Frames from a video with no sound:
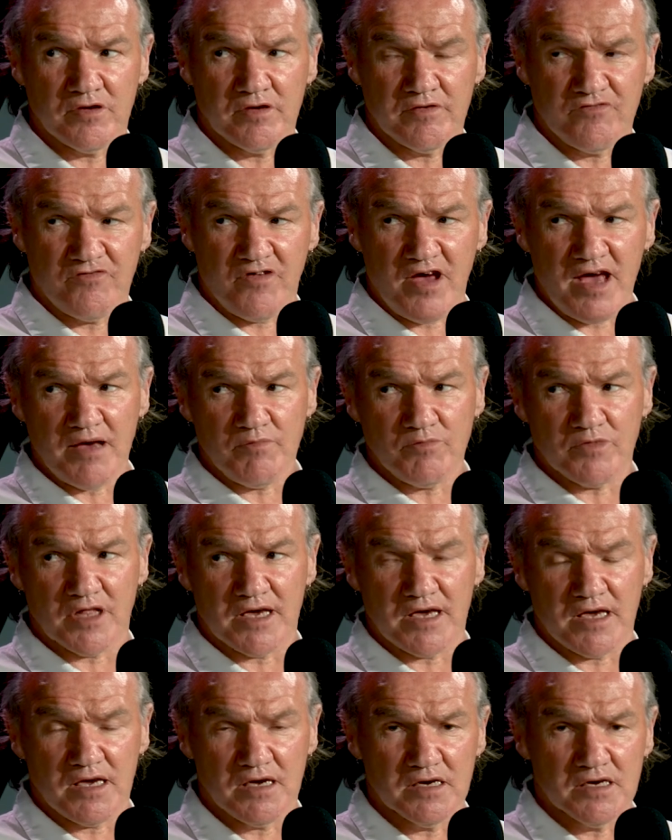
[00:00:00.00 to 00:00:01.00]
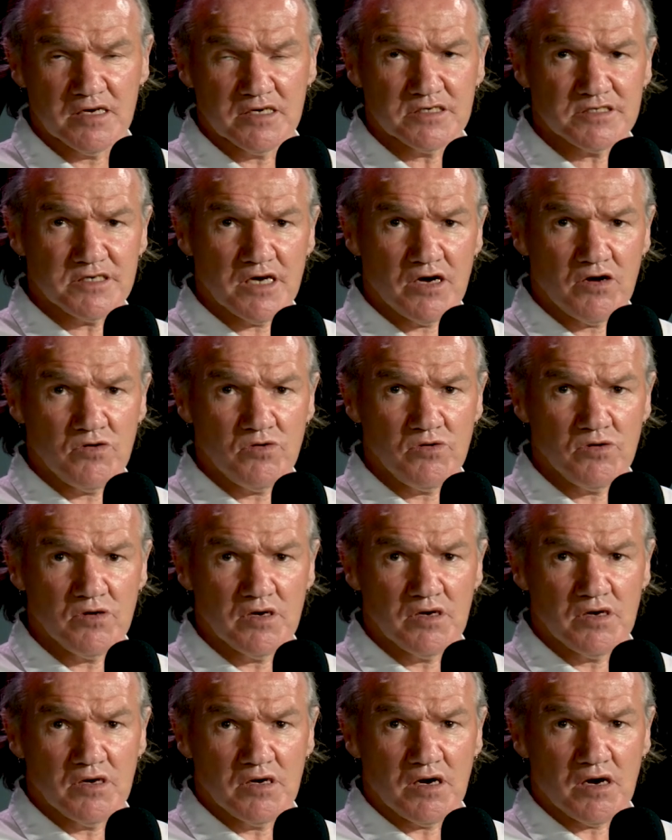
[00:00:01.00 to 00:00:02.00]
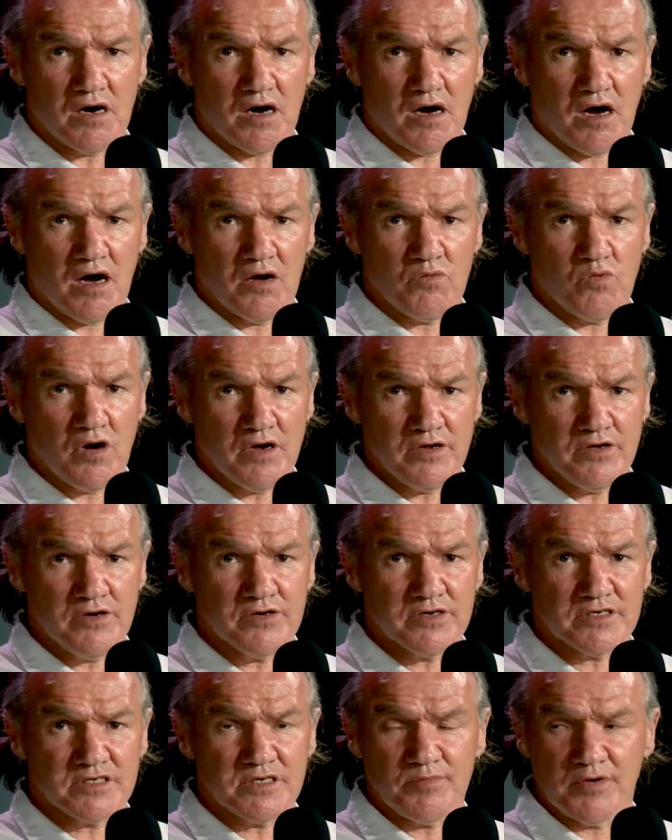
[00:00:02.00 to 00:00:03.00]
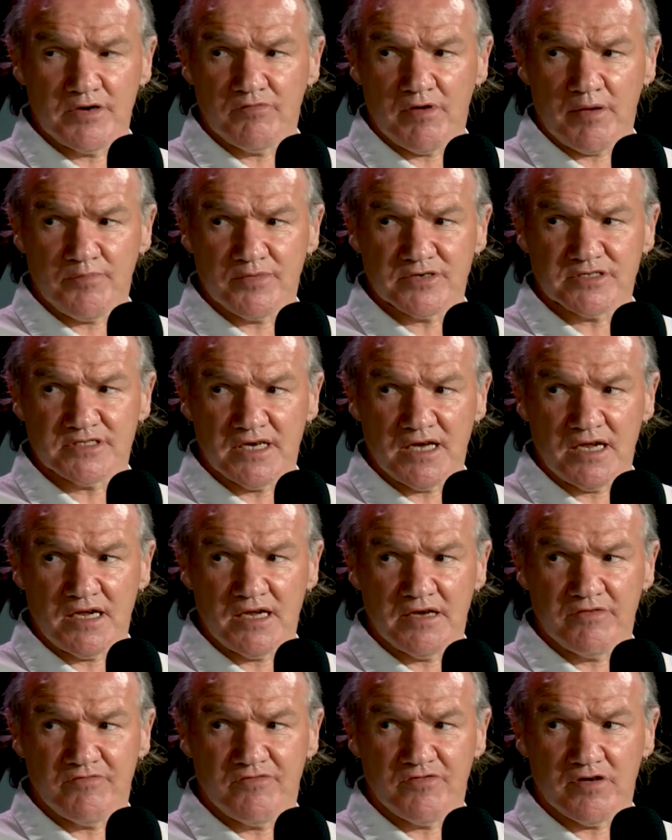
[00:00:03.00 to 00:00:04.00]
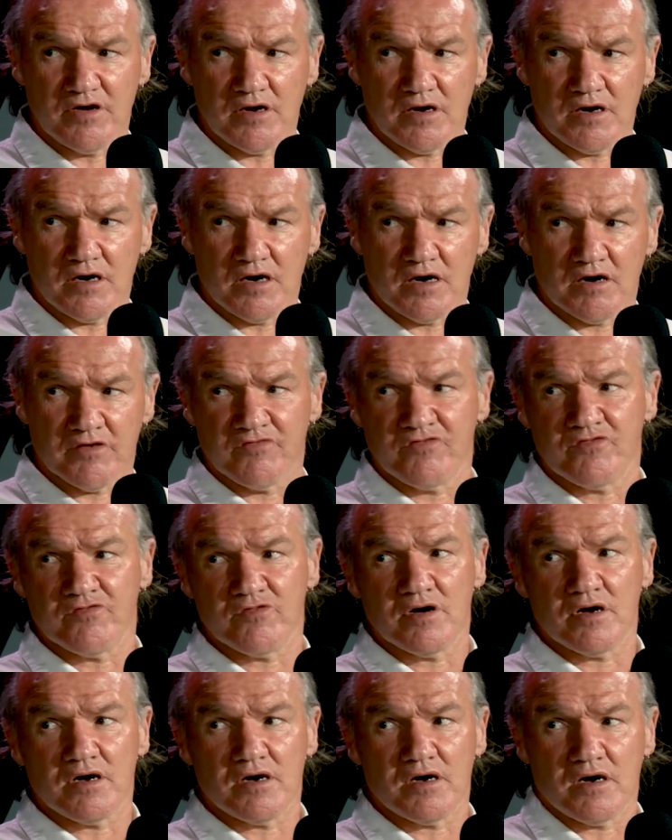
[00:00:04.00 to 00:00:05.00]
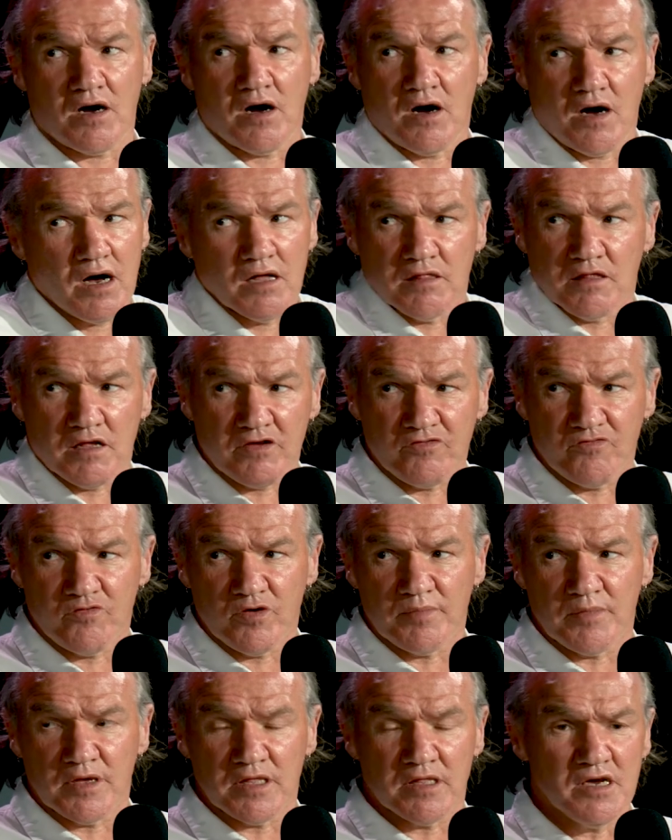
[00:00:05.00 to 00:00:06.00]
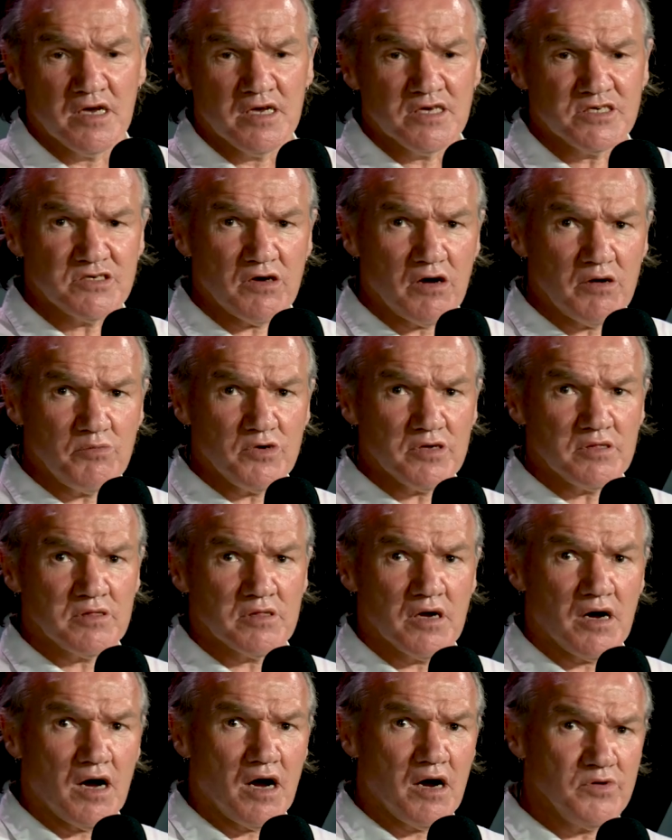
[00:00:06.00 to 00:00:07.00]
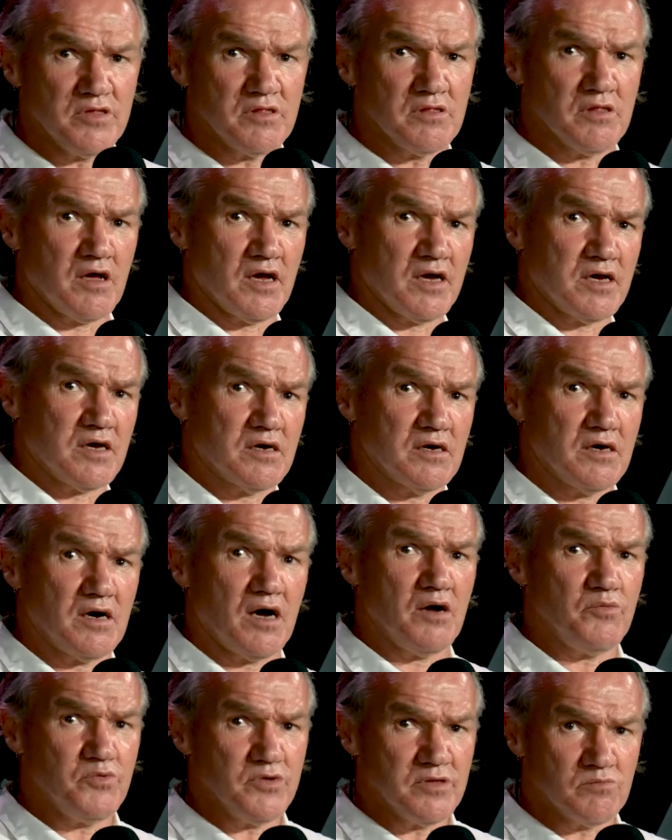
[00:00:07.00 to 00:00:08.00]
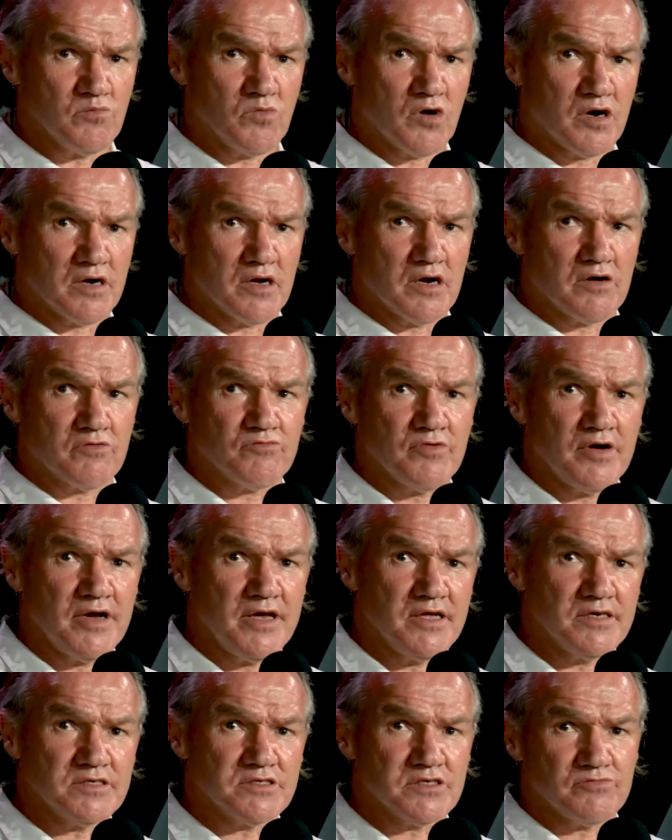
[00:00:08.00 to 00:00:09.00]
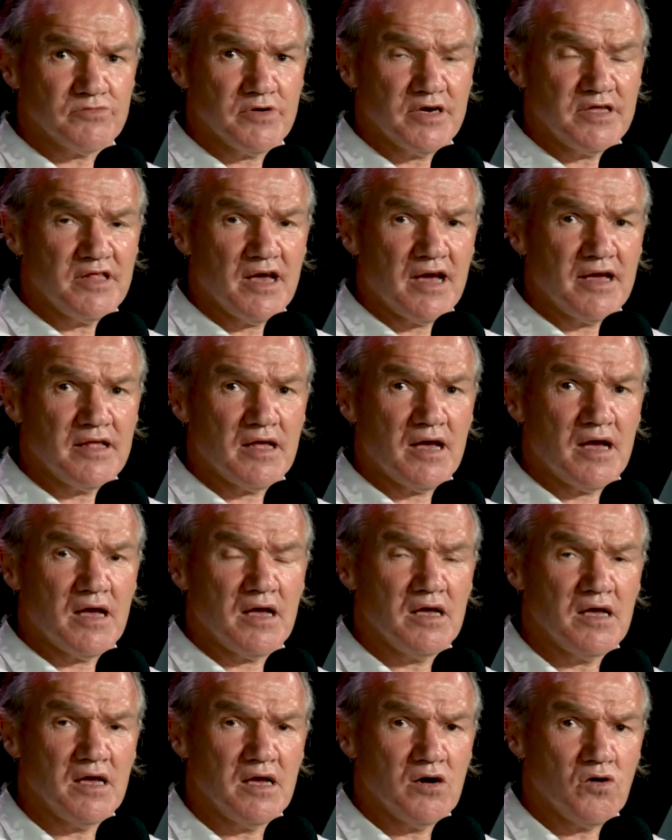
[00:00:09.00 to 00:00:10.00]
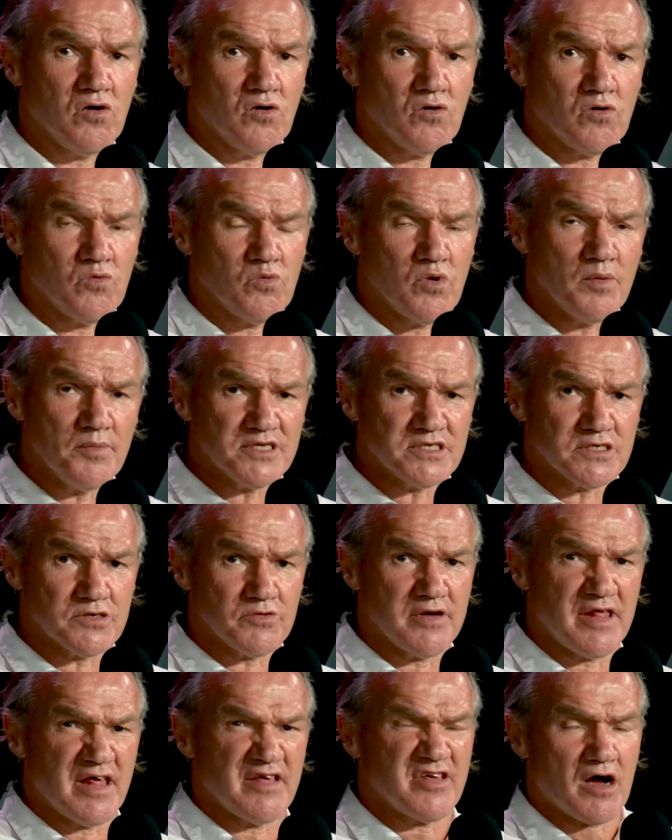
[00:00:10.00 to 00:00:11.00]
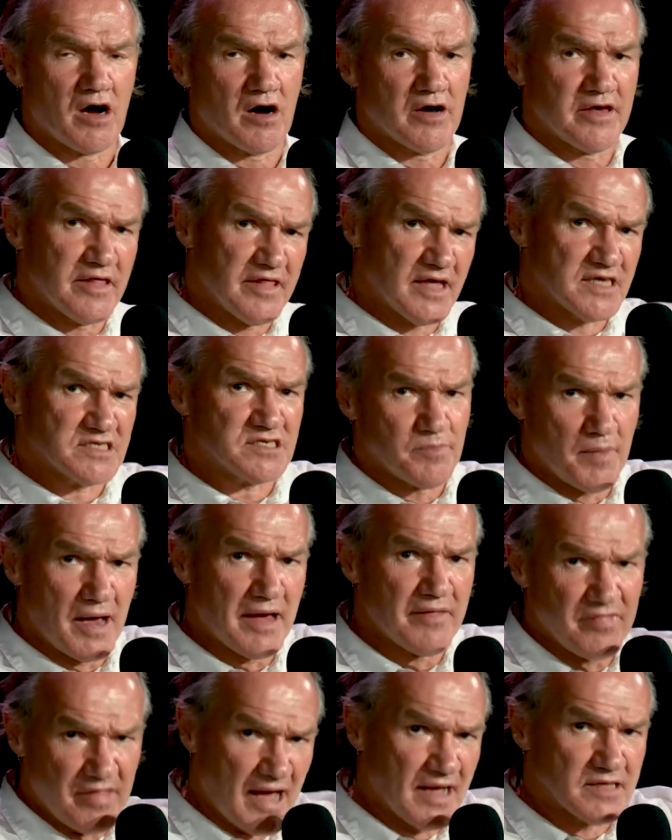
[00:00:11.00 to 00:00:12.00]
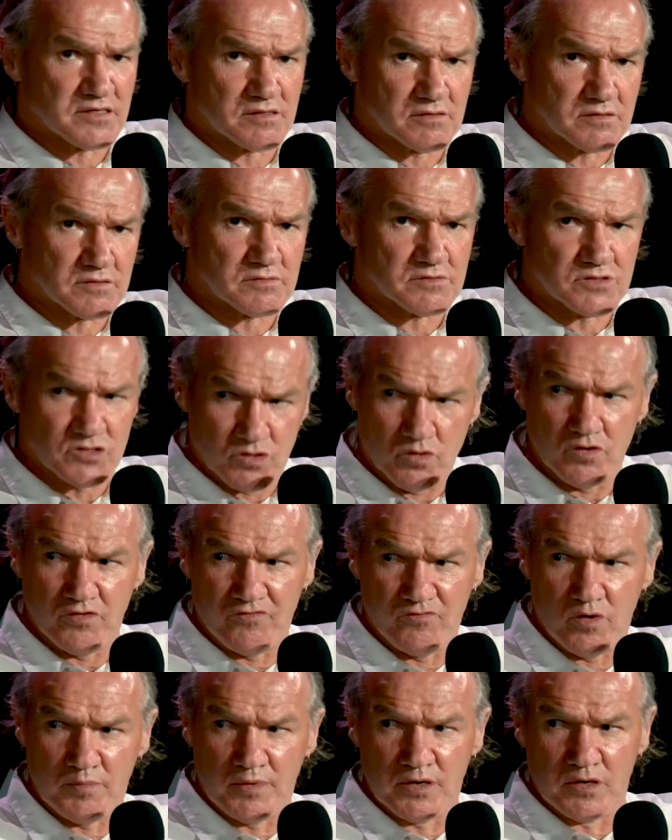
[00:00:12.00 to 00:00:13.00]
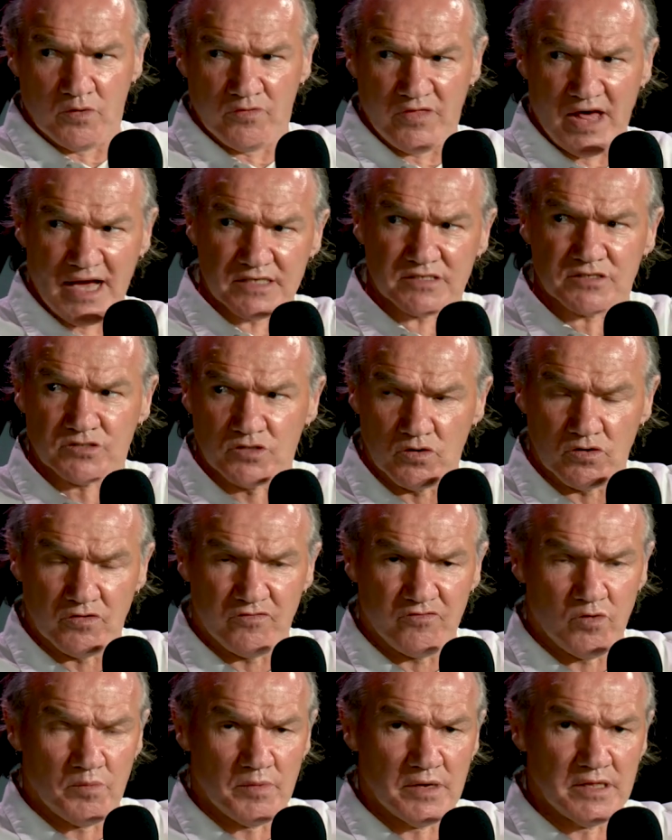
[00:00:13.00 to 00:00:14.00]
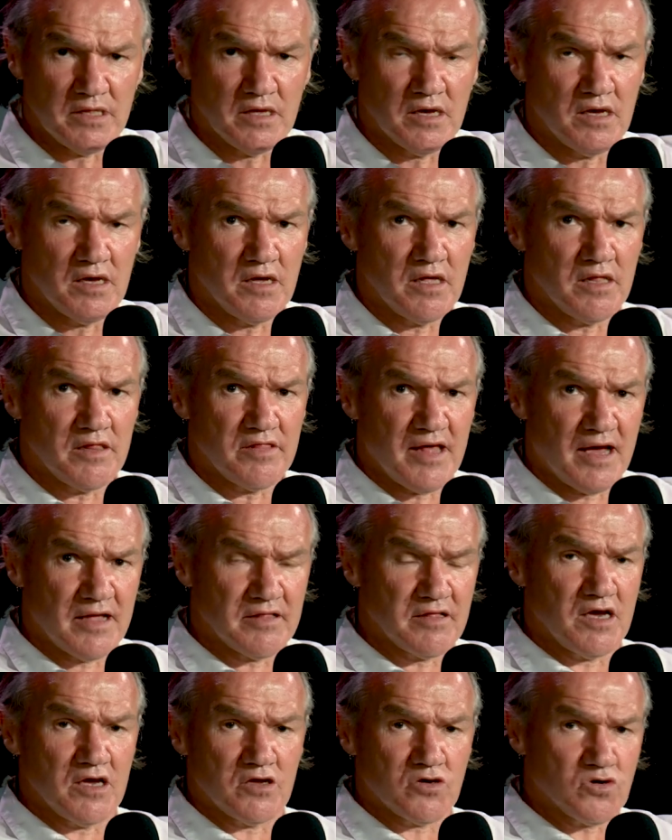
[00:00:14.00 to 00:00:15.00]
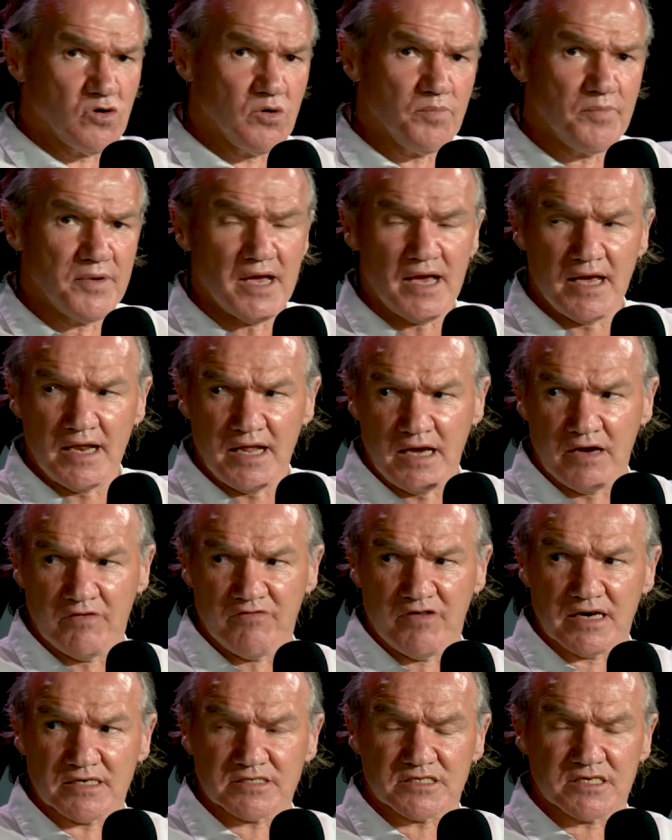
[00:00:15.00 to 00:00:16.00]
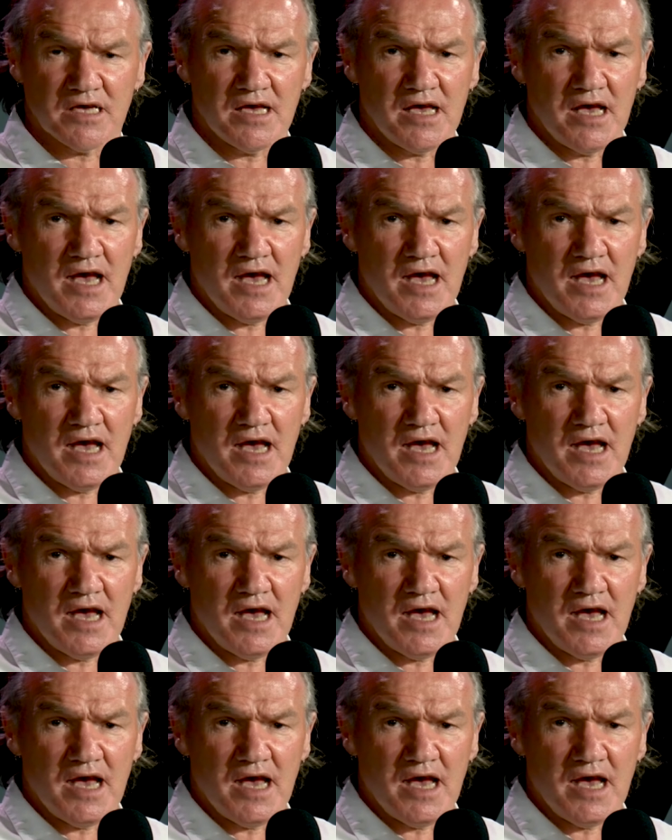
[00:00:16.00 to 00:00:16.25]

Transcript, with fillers: family. So I want her to be representative of a lot of women. So I wouldn't, I wouldn't like, I wouldn't want a reader to read that or a woman to read that and think, oh yeah, that's about that sort of woman or that yep. sort of woman, that it could be any of us.